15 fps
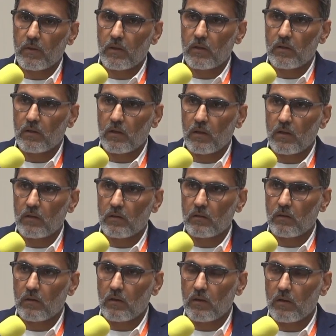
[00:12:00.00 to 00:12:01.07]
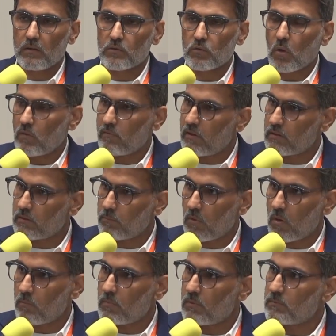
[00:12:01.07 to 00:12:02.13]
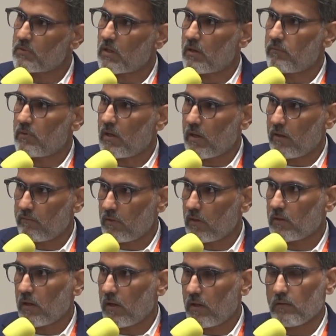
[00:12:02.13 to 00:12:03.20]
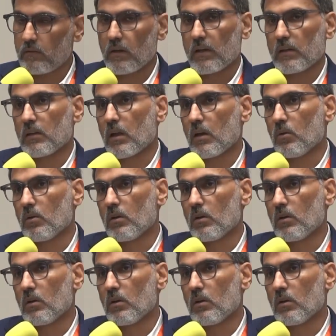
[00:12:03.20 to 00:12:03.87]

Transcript: in solving the problems that we have at hand right now.